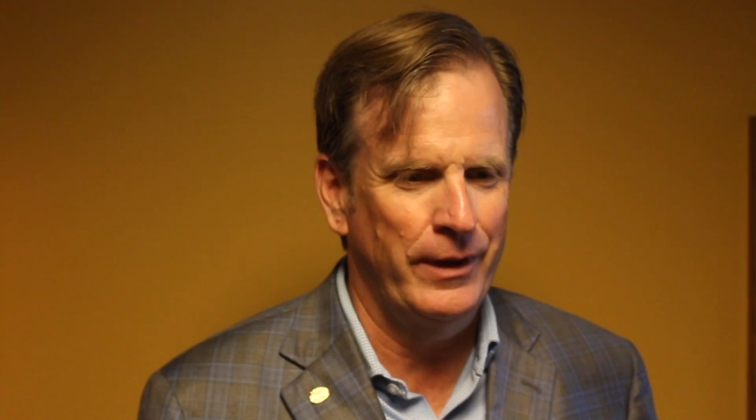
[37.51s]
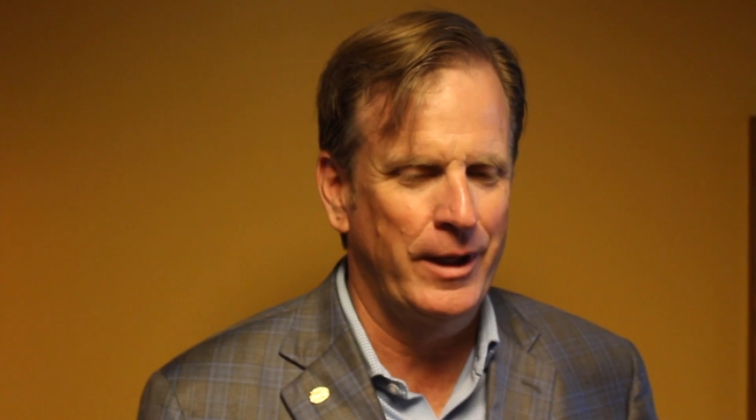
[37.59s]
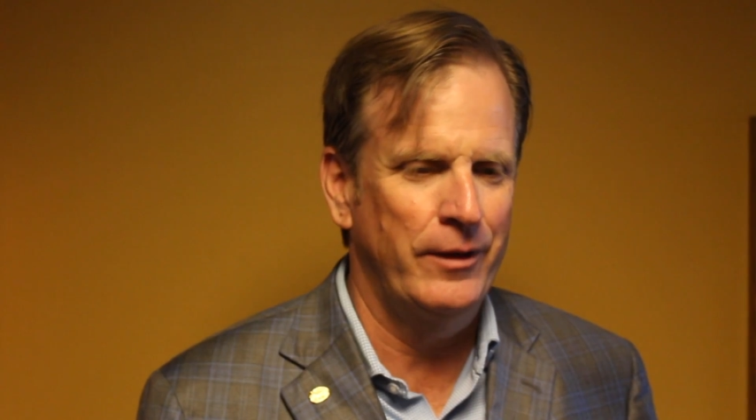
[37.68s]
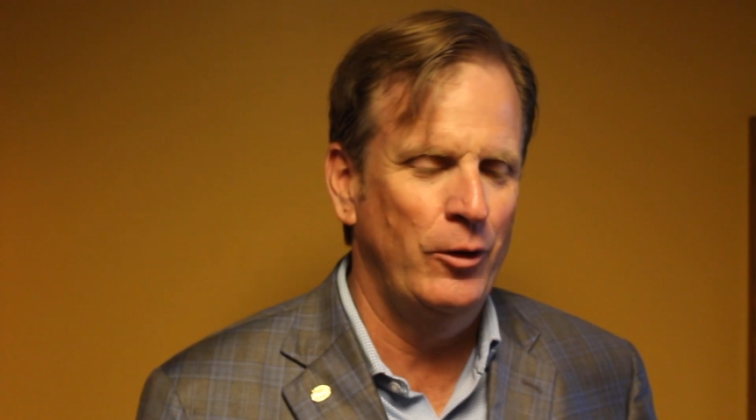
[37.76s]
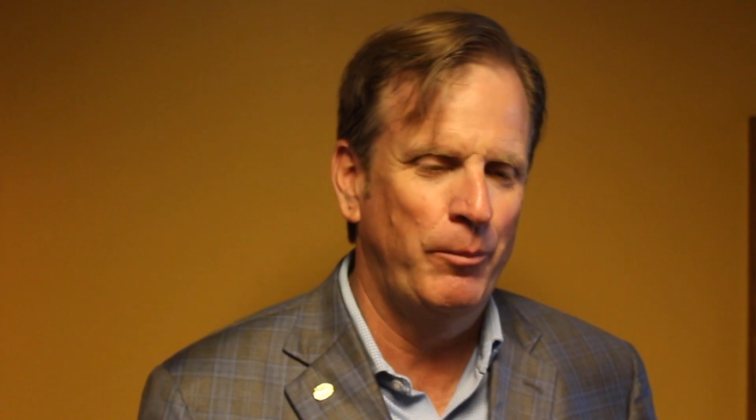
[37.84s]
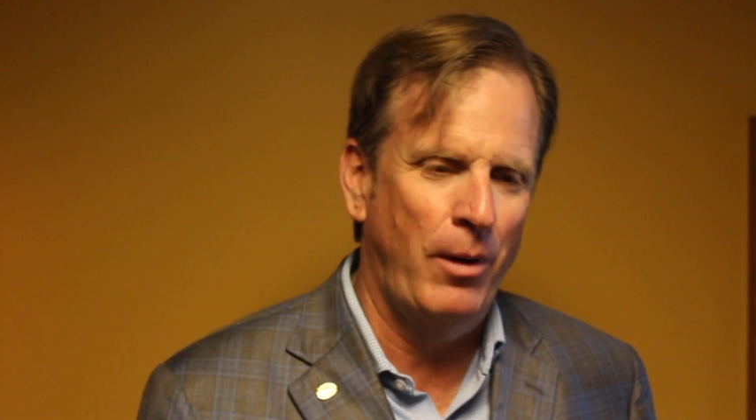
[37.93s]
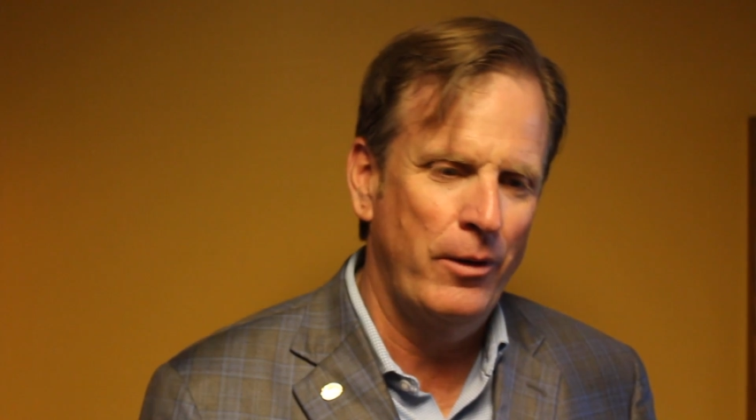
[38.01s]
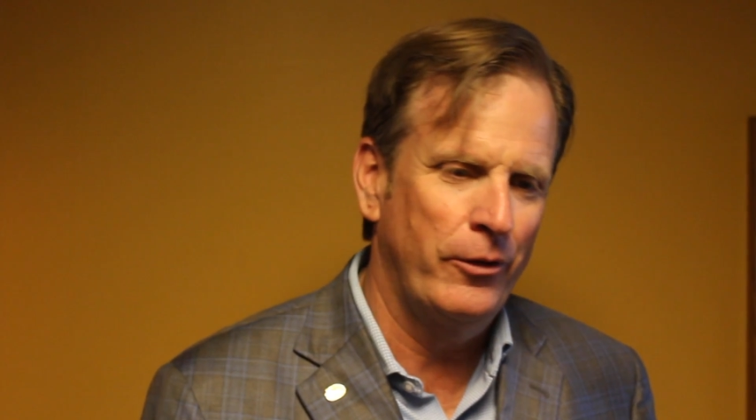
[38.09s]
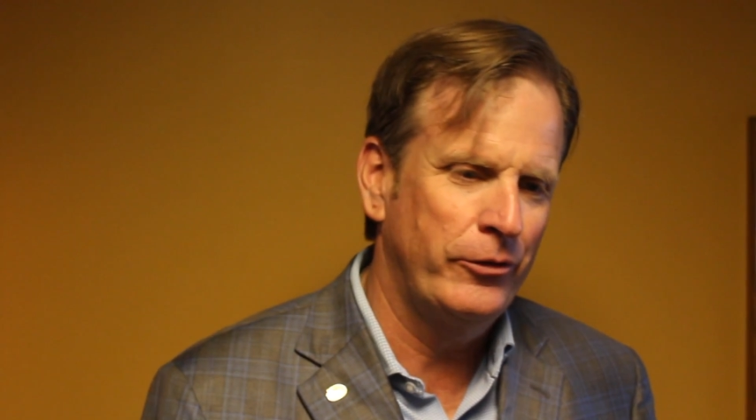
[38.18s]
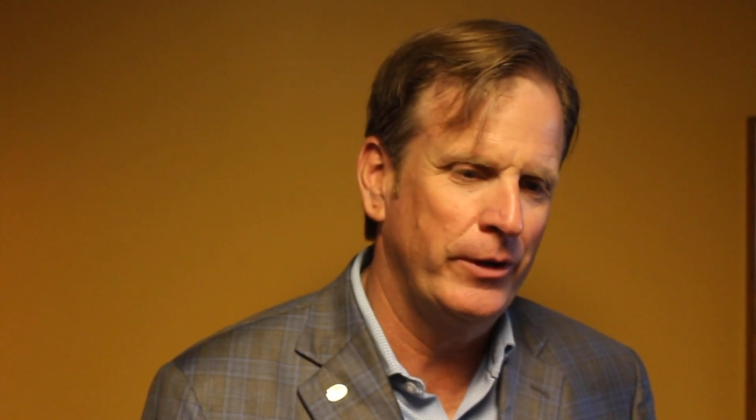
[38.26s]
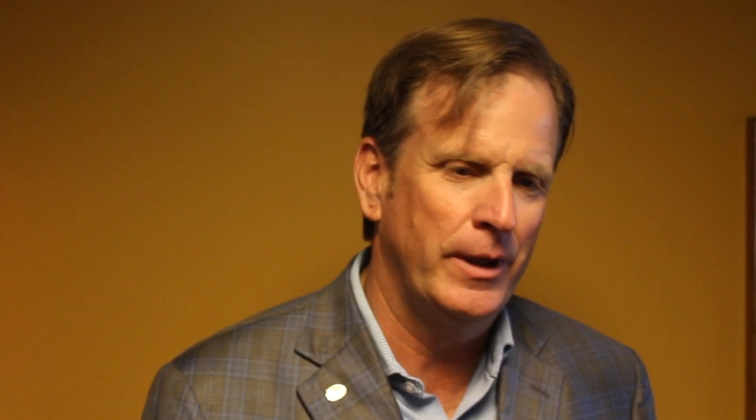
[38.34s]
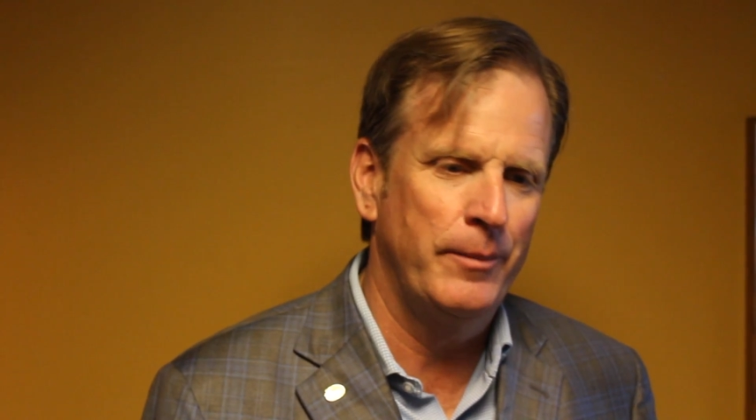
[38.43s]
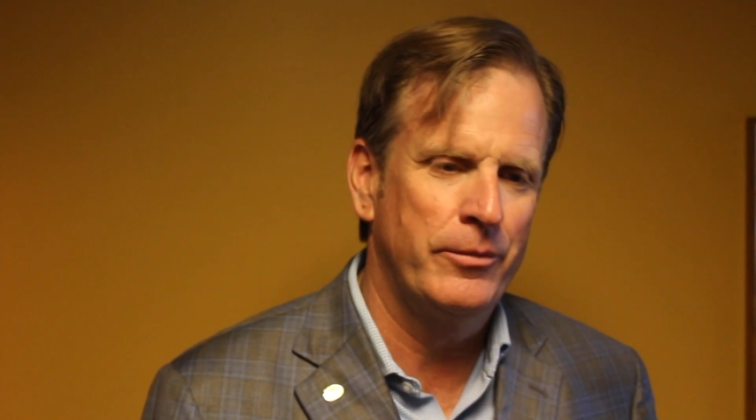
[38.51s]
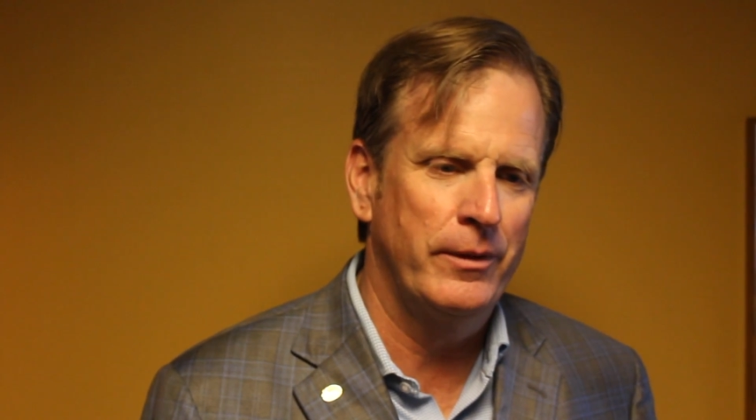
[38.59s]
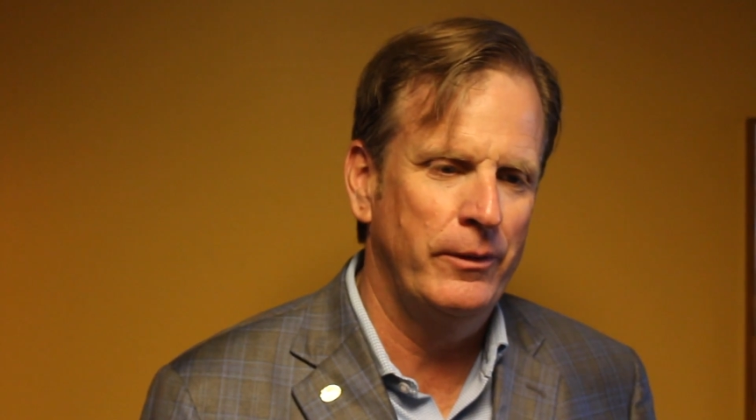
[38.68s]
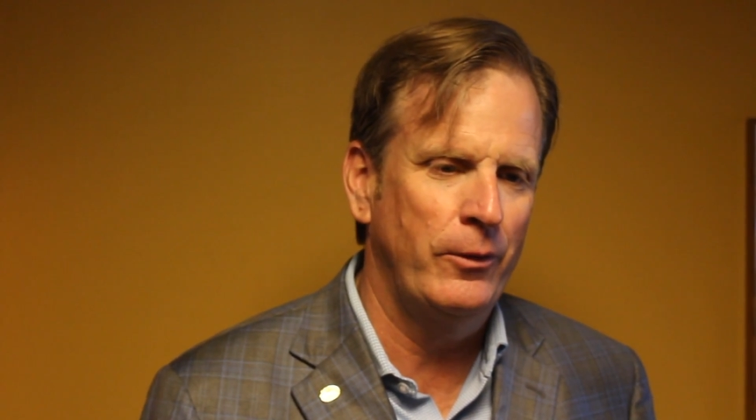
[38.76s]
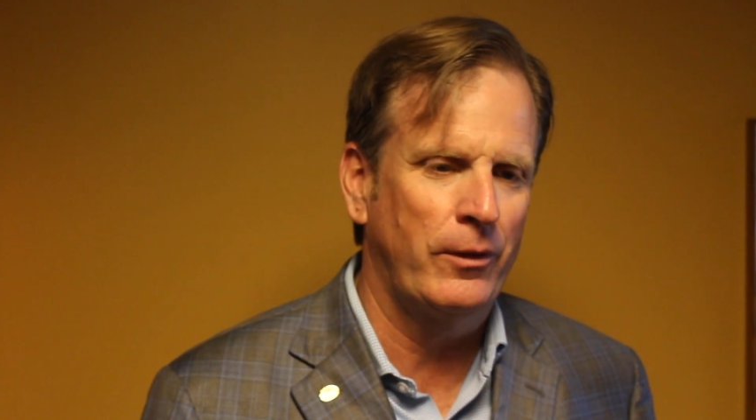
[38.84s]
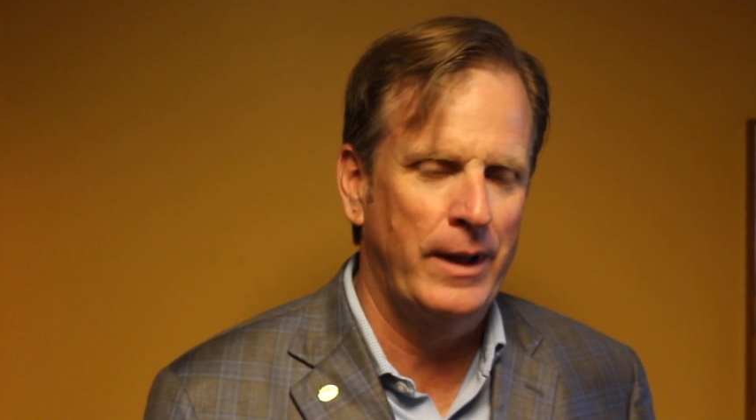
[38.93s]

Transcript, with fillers: look at new partnerships and new